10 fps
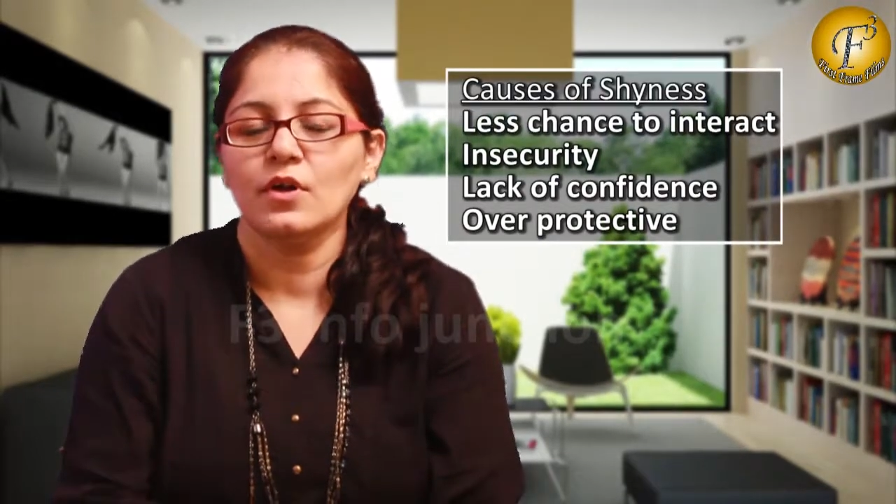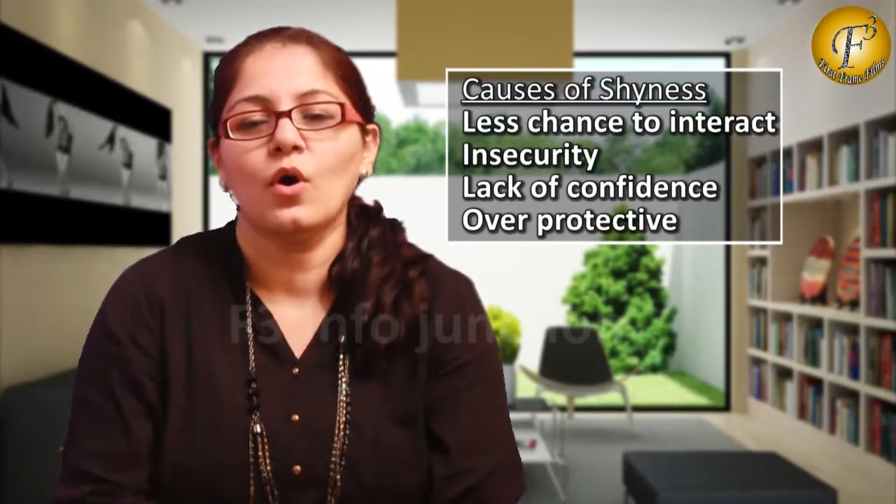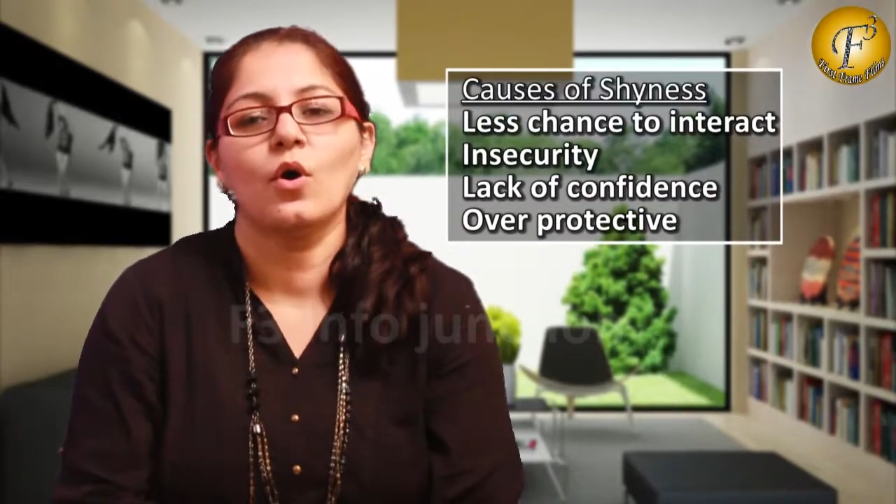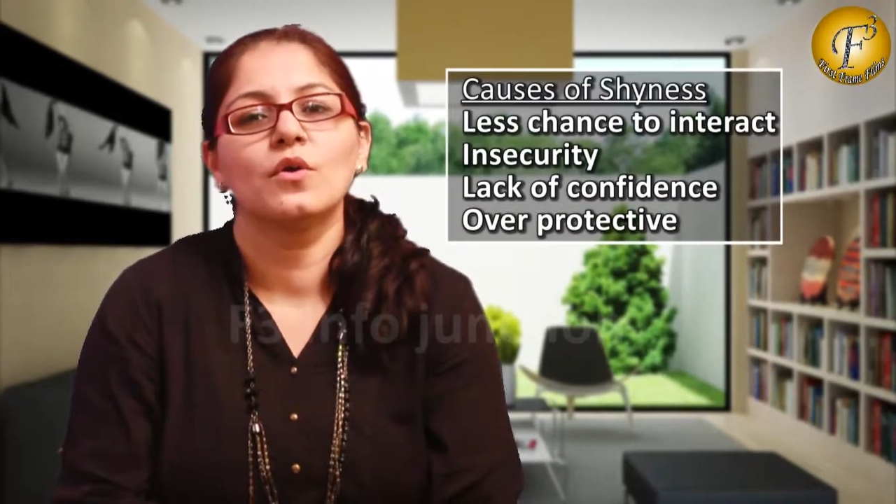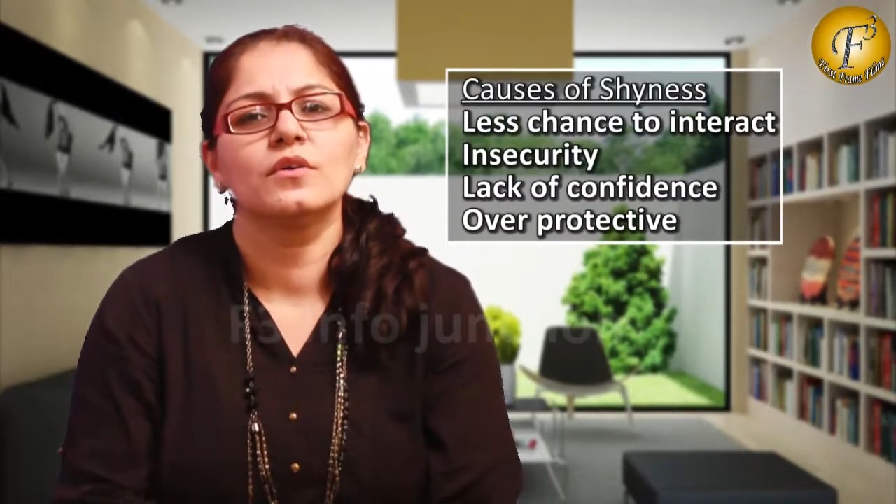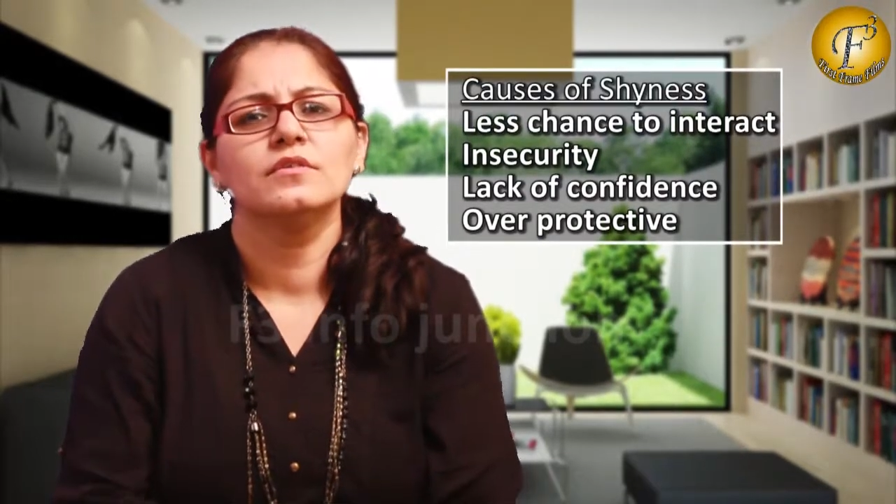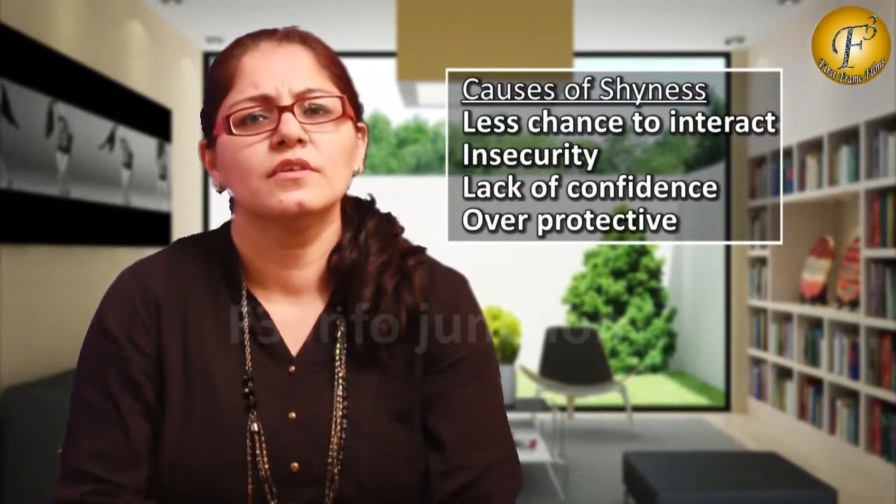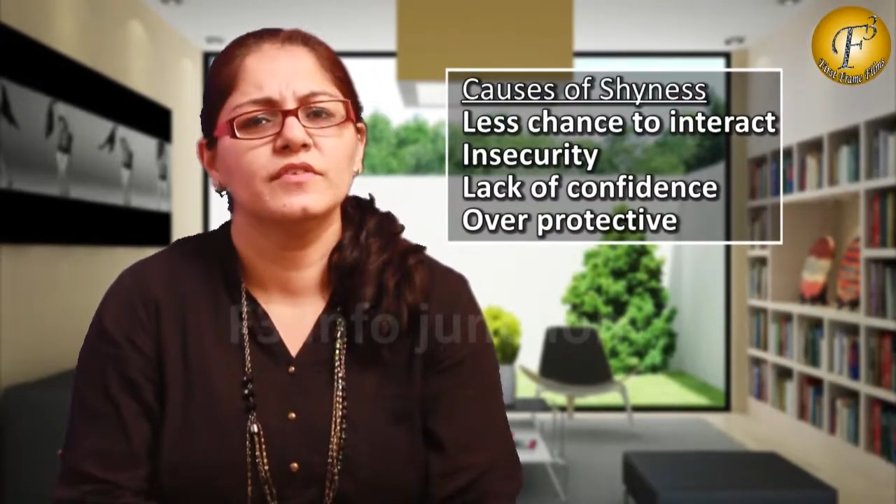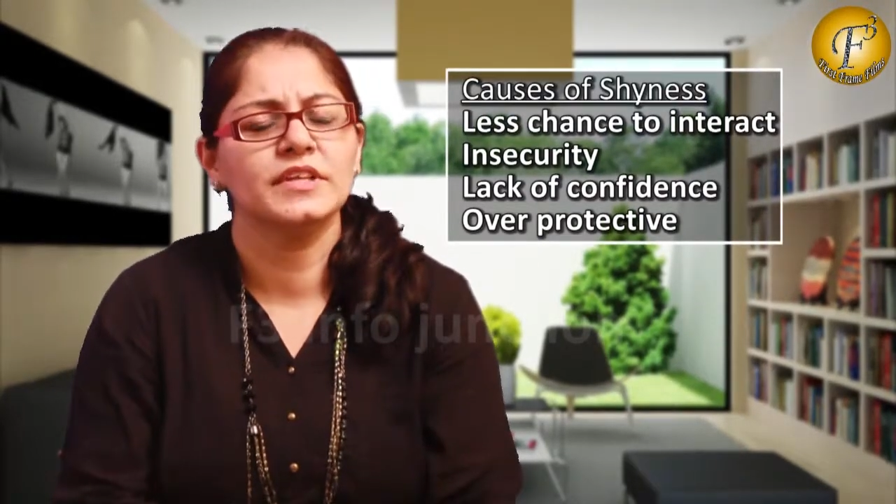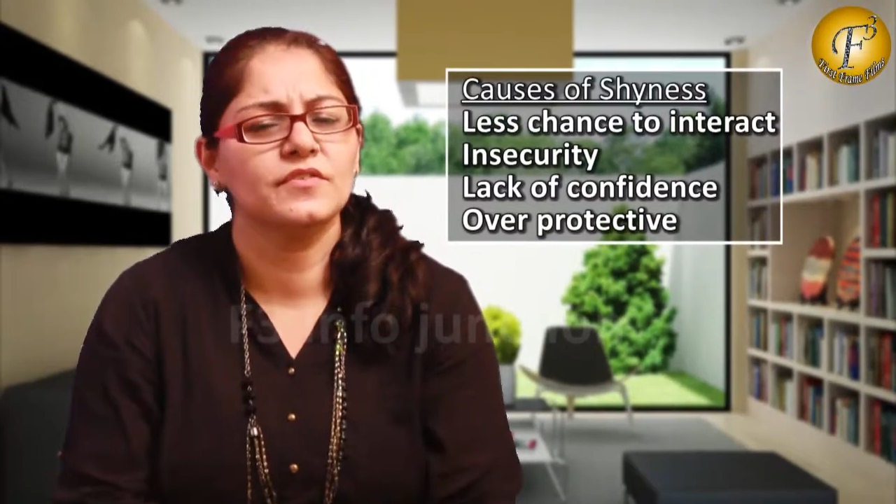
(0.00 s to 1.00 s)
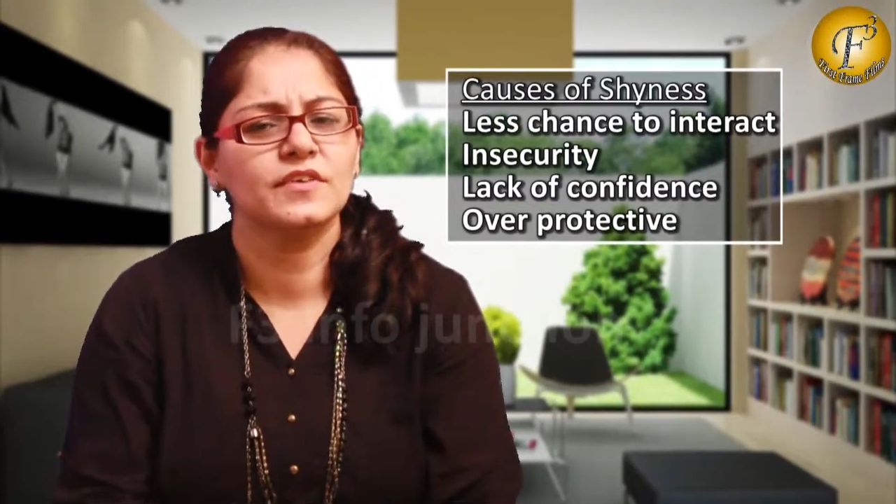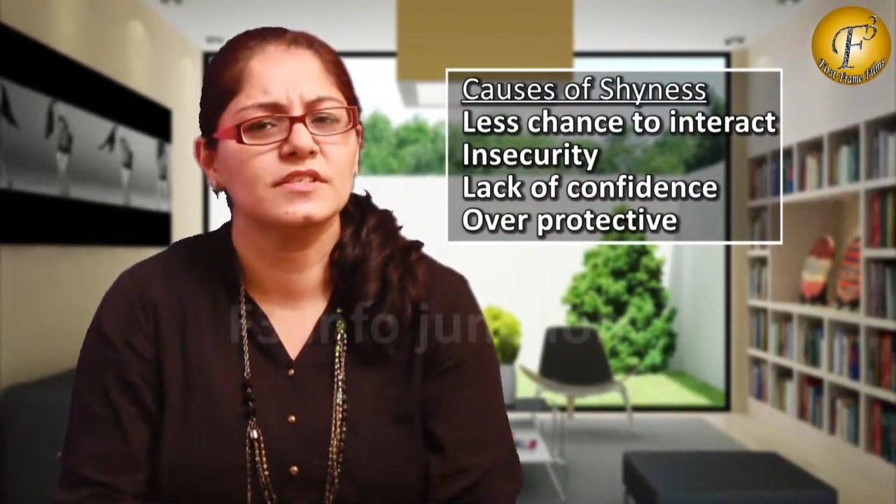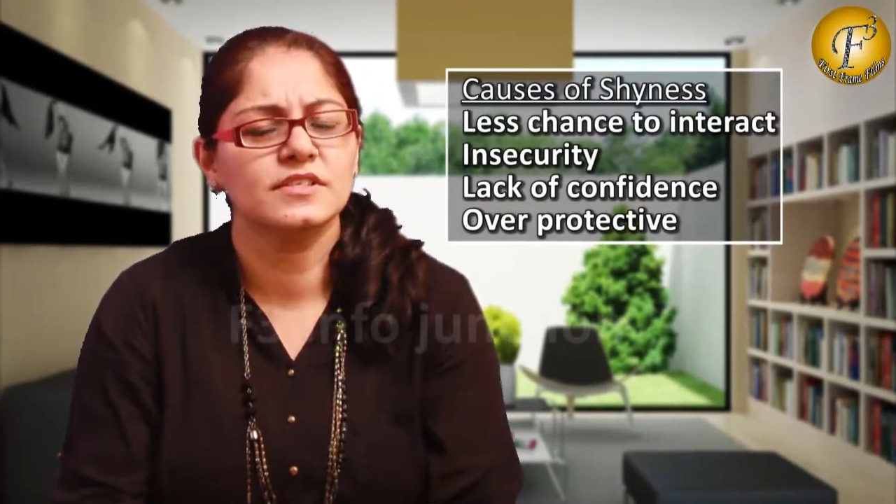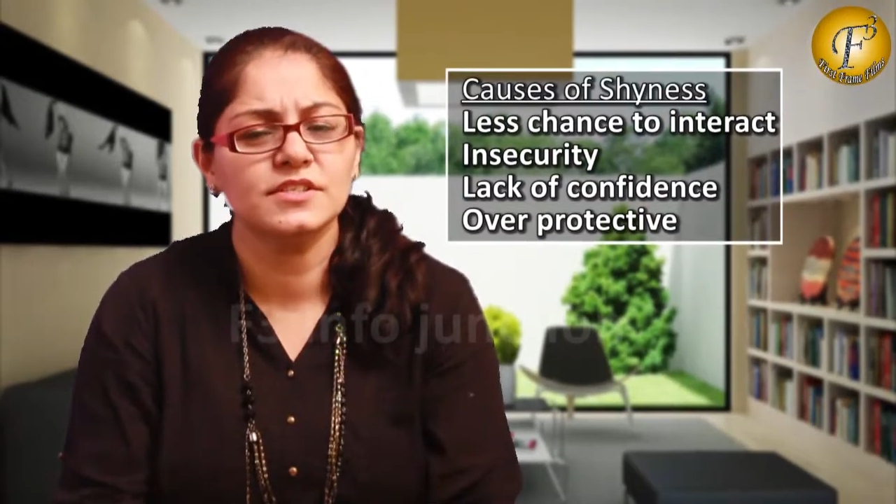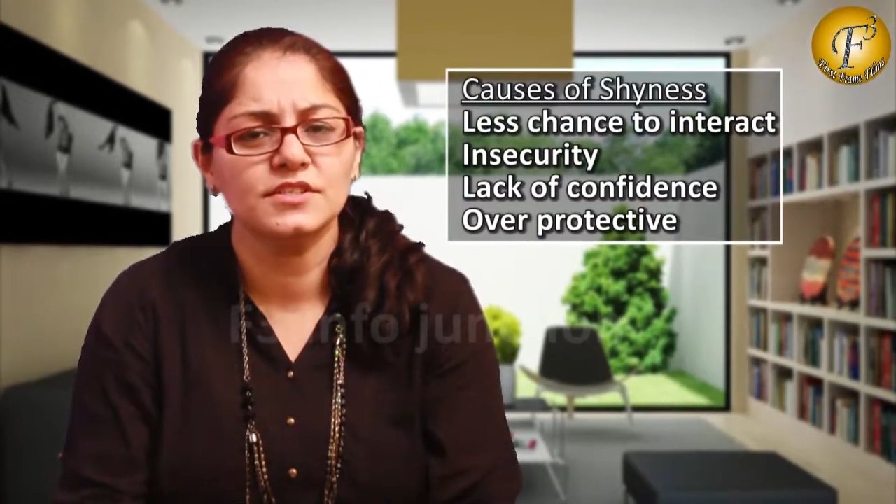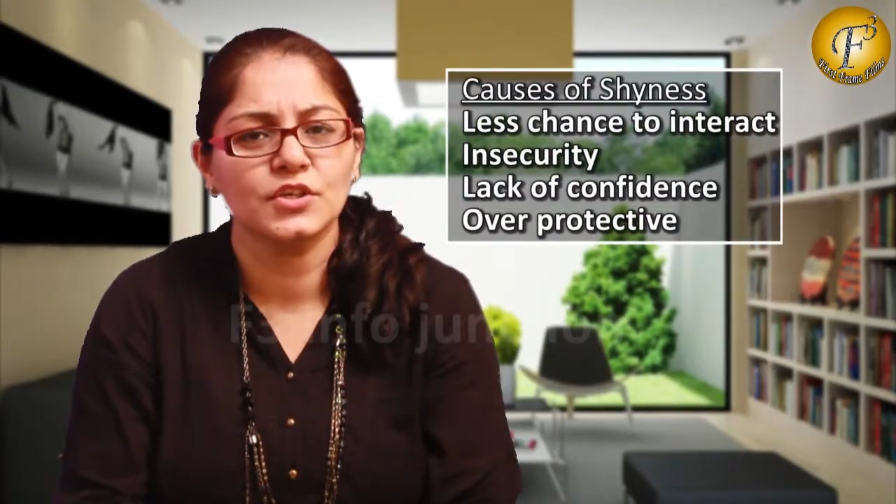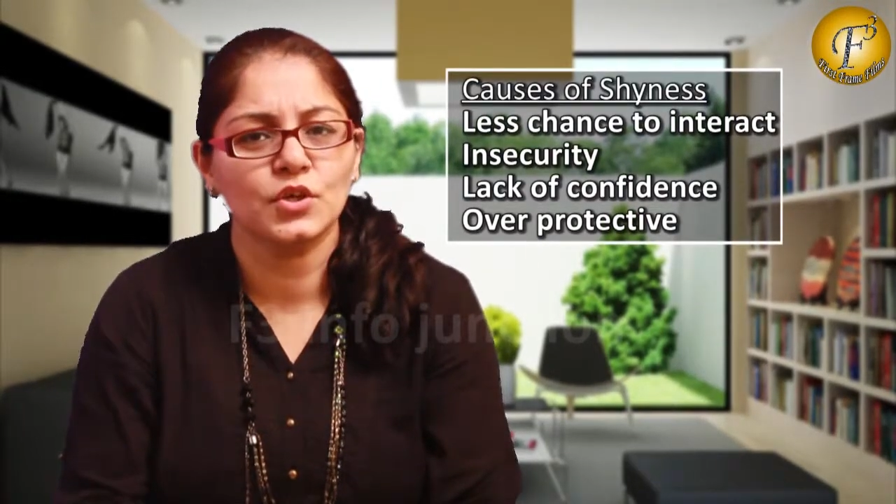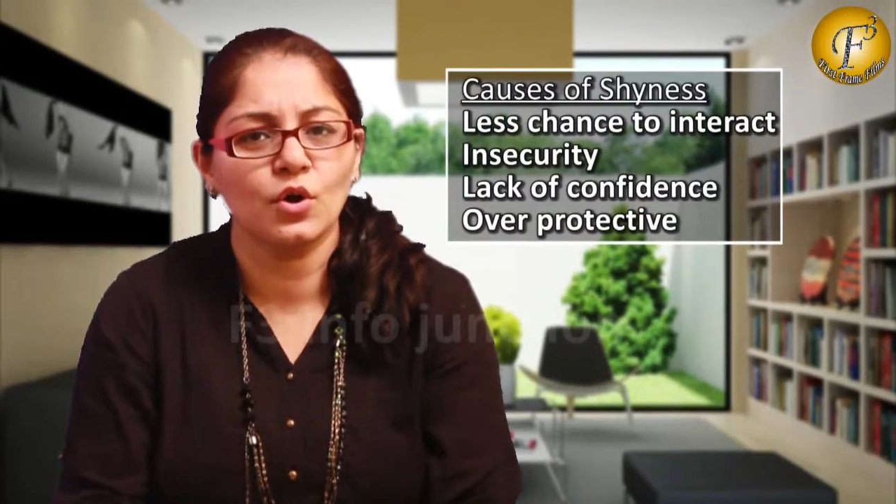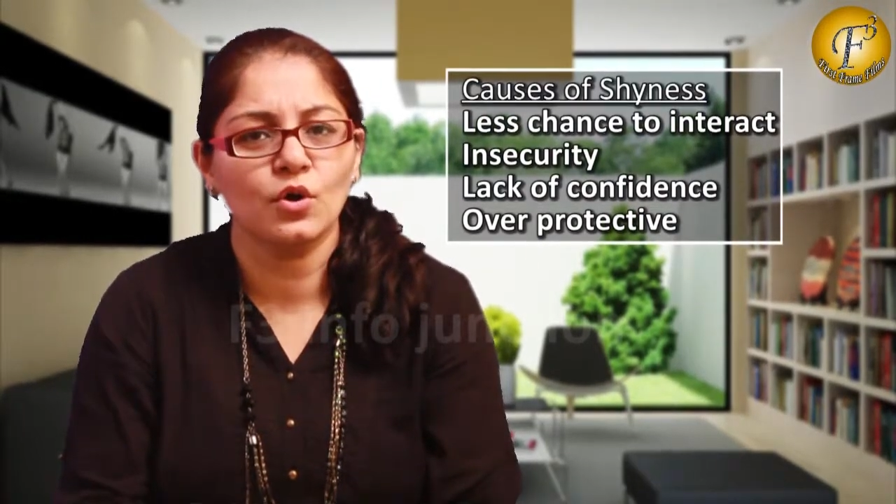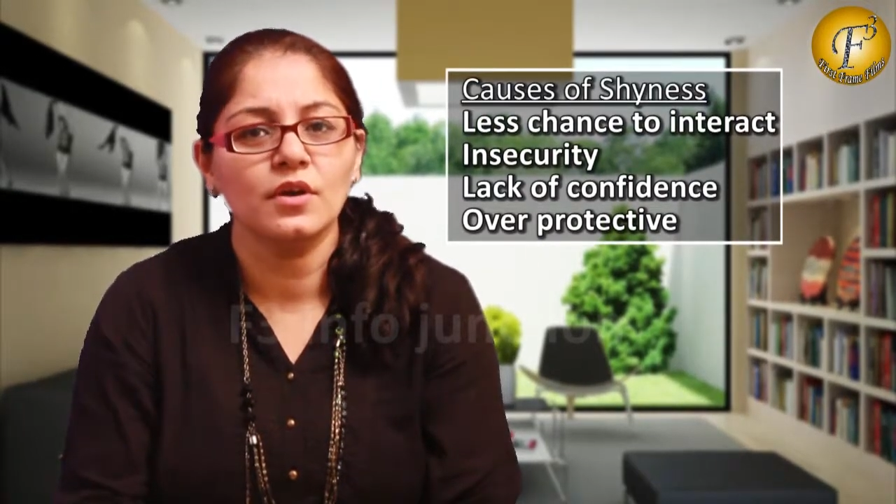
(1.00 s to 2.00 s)
or when he feels
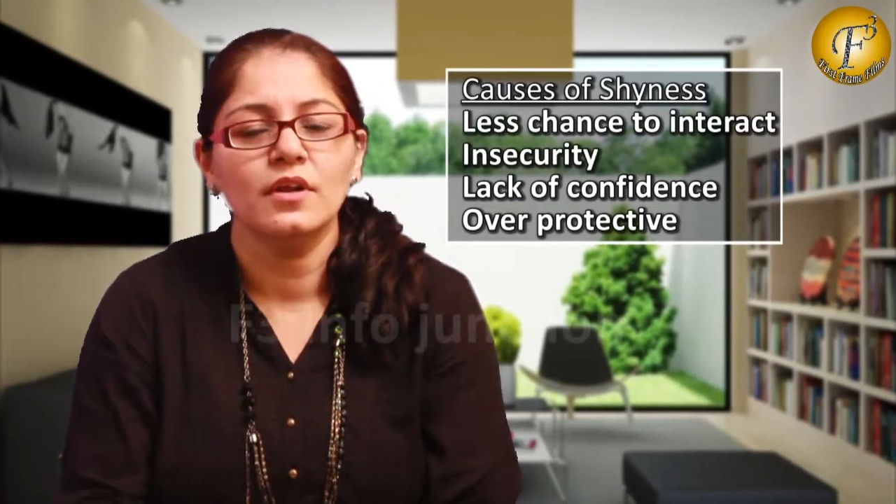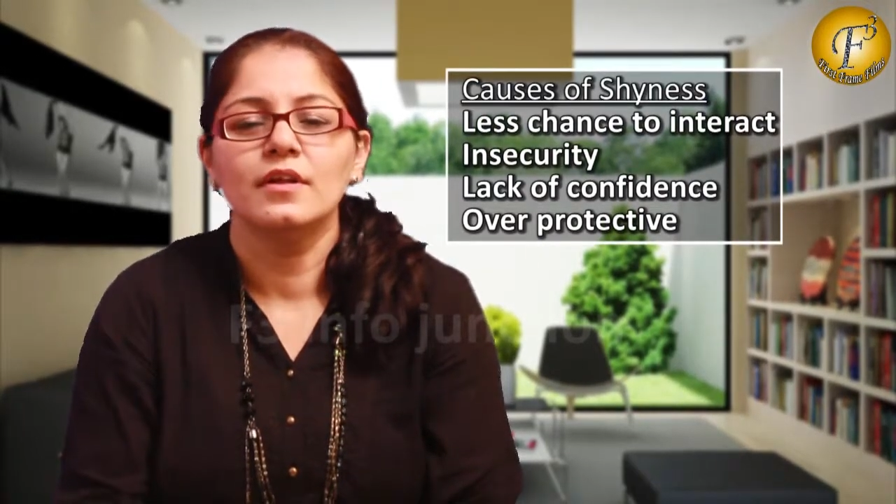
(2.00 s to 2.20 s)
insecure,